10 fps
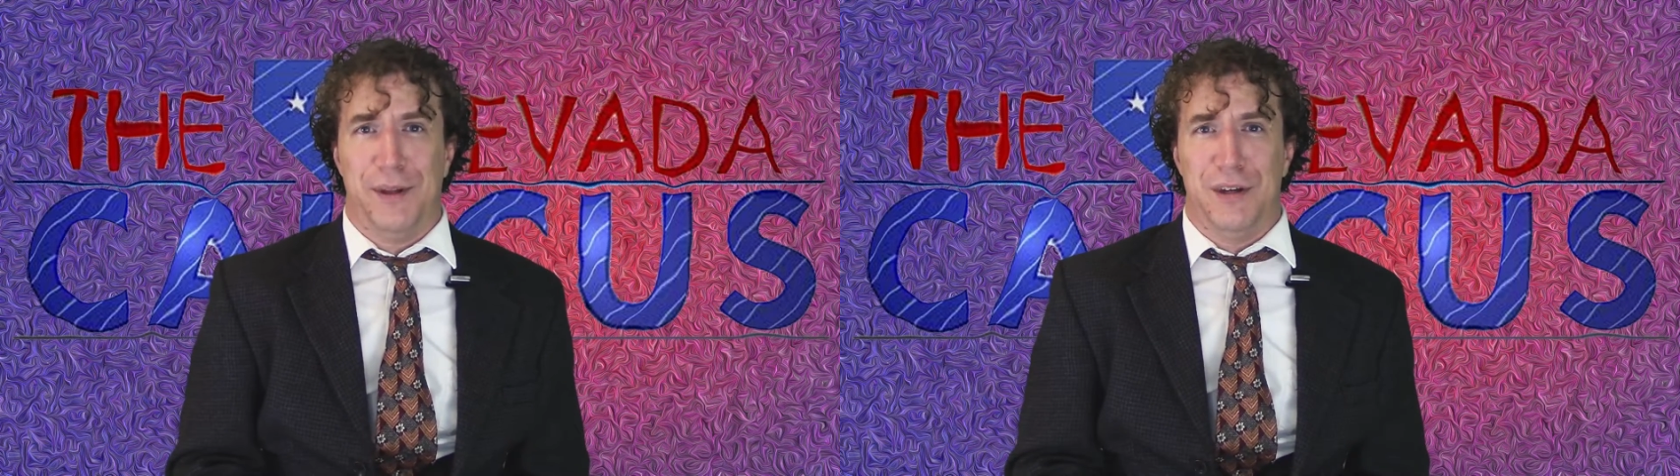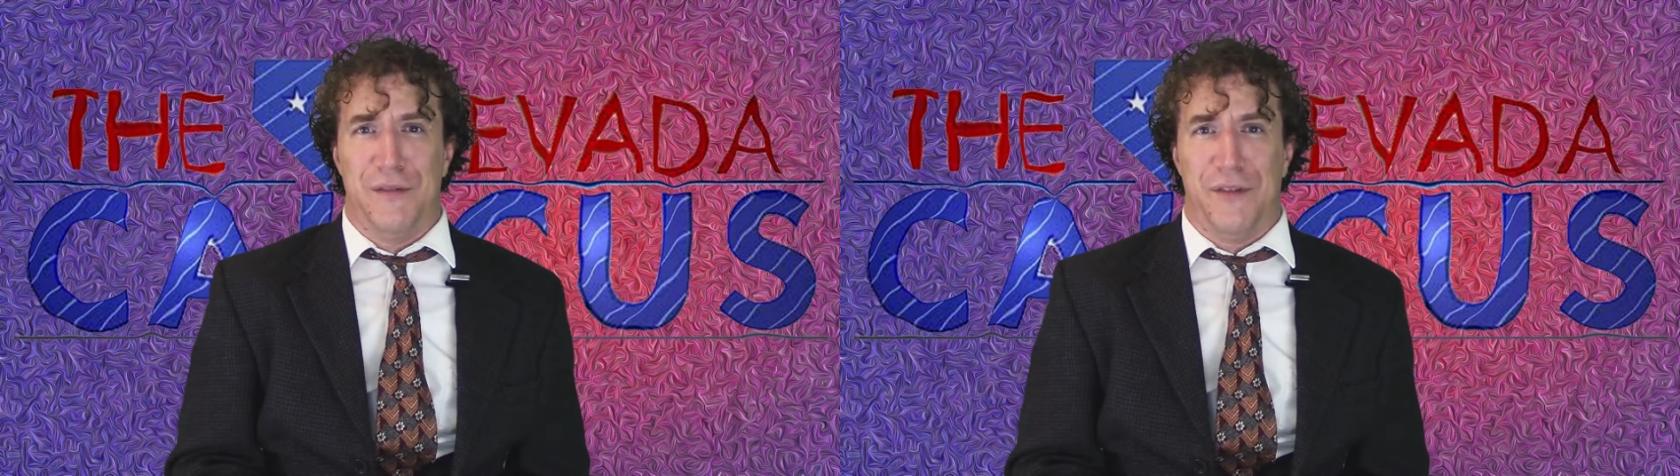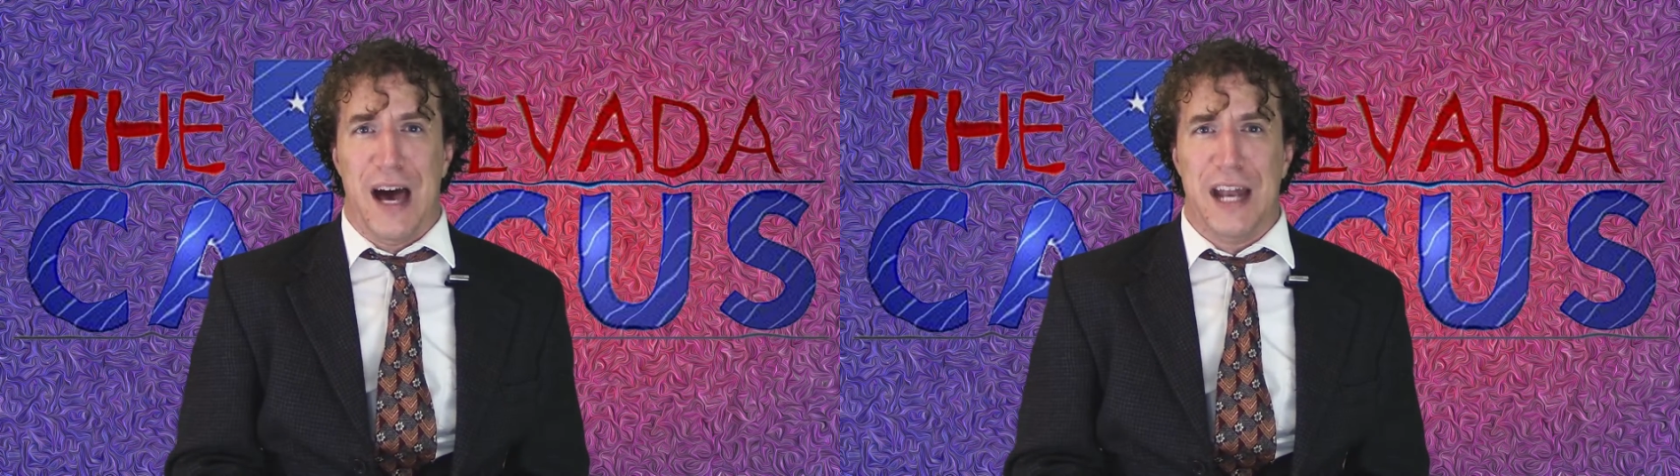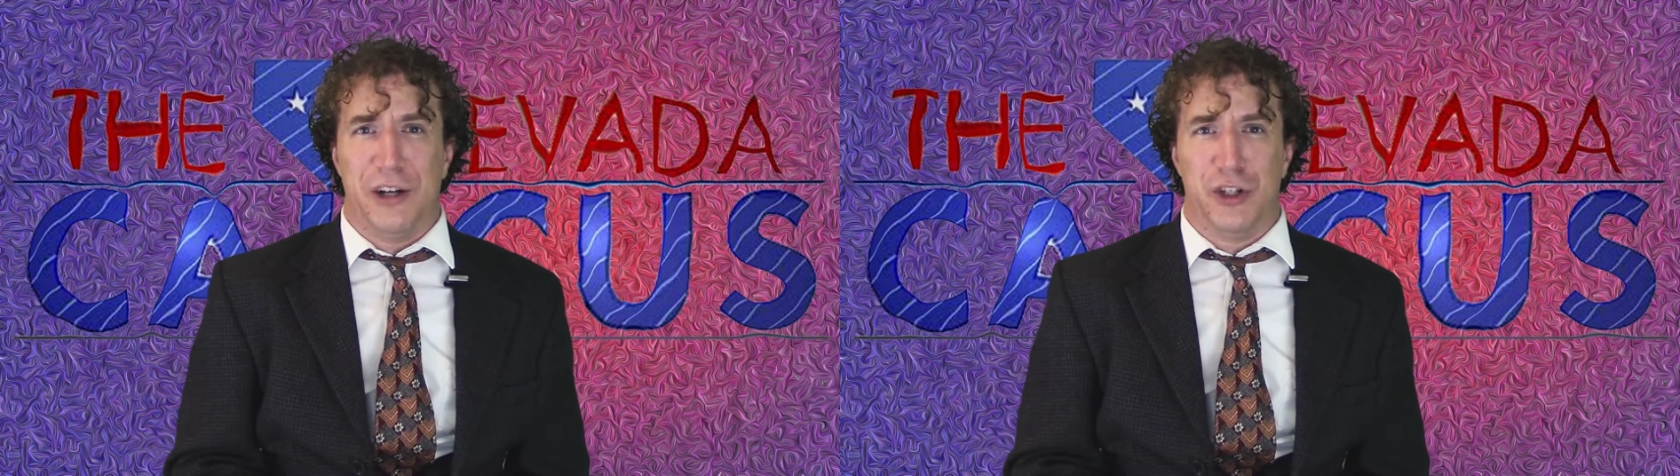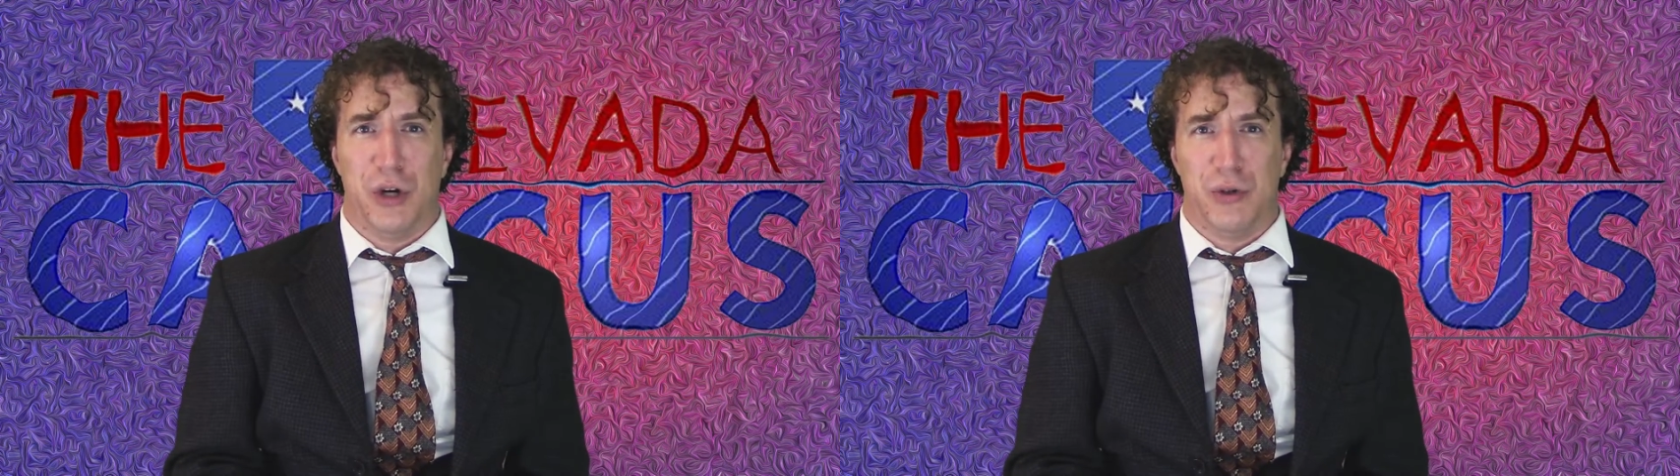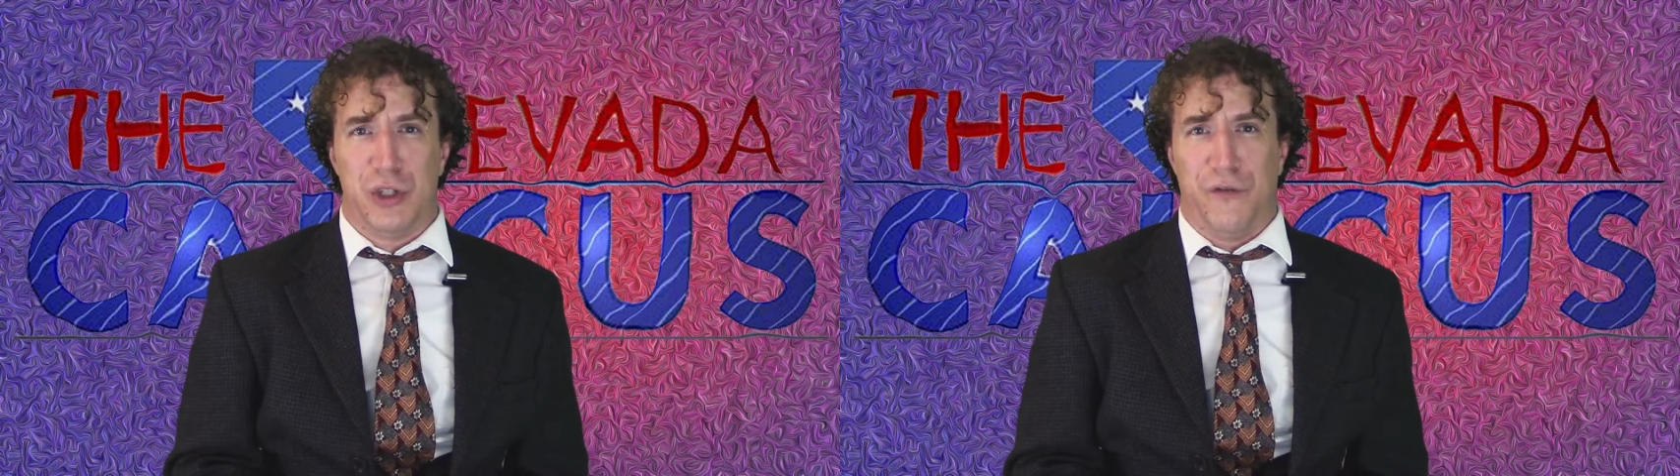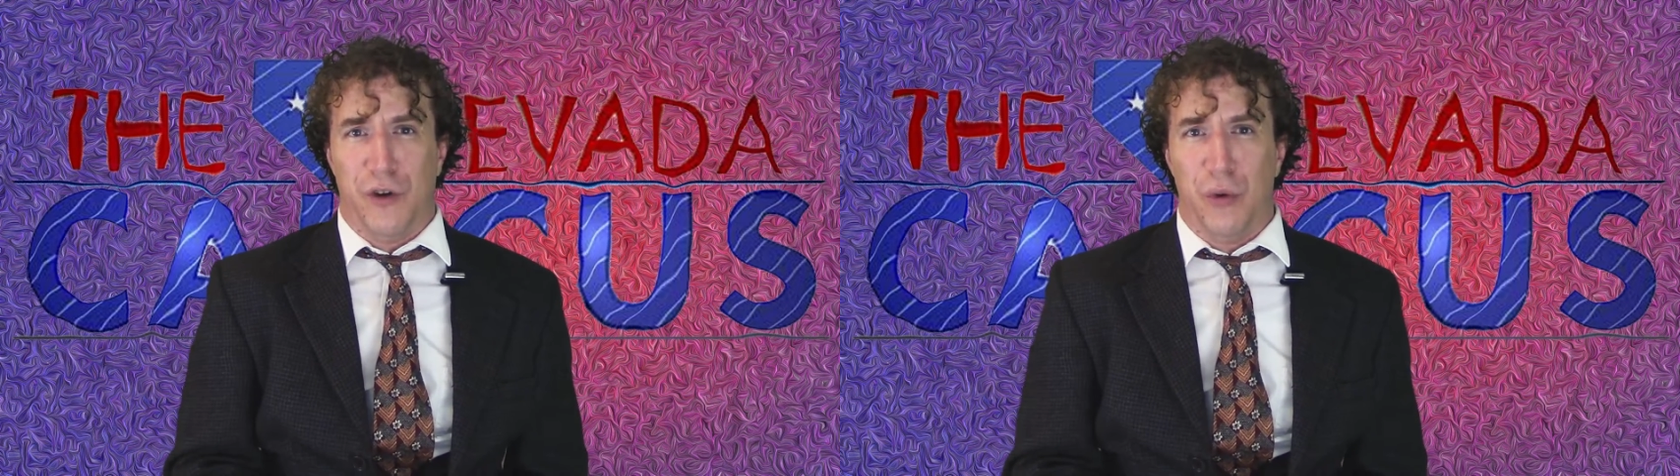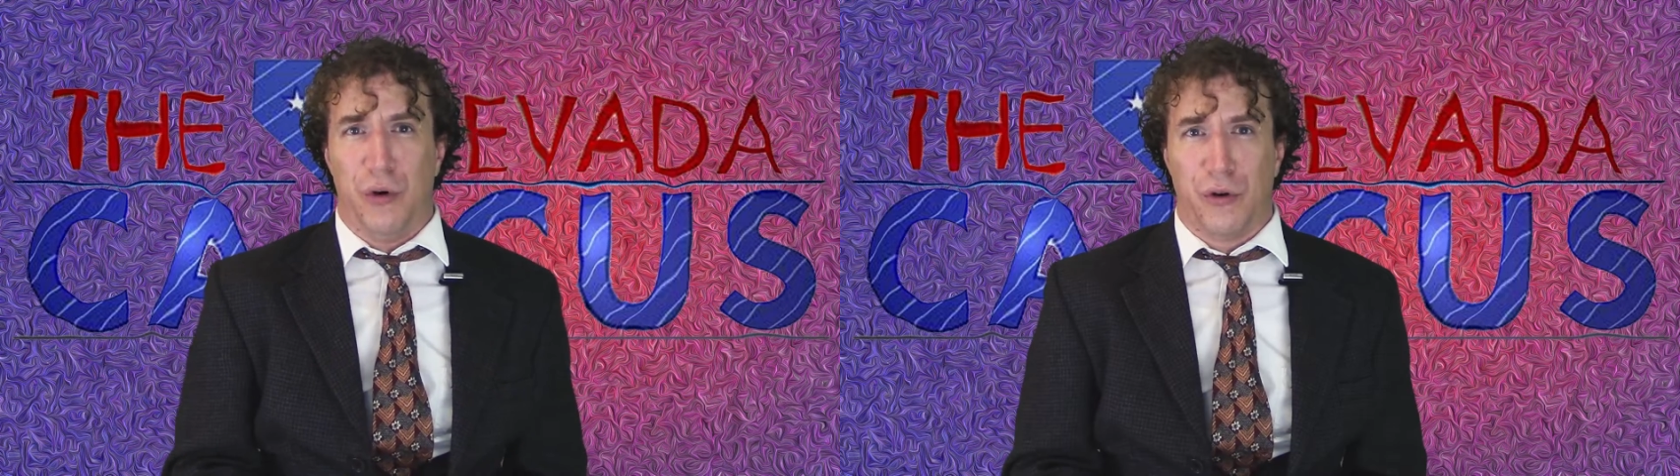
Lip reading: in Nevada chose to vote